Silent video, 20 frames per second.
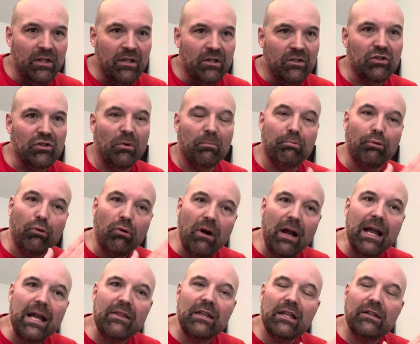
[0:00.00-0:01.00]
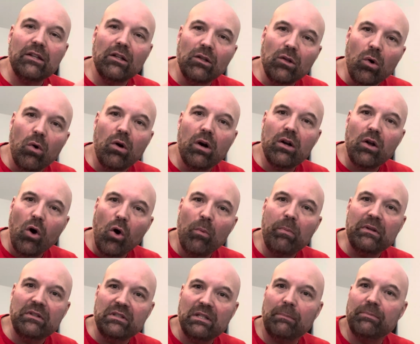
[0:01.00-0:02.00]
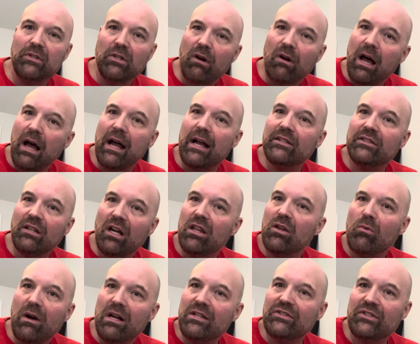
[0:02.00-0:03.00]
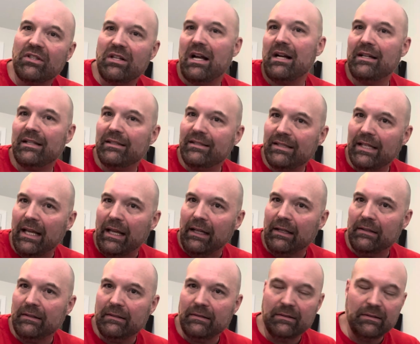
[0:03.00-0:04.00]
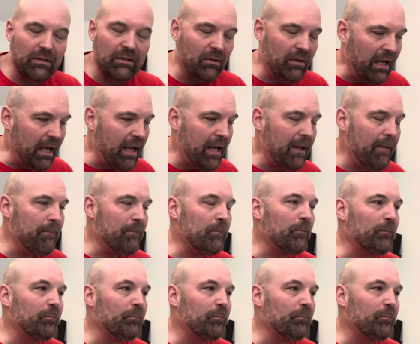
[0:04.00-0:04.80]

So pray that the Lord opens up their eyes, otherwise they're not going to see it, okay?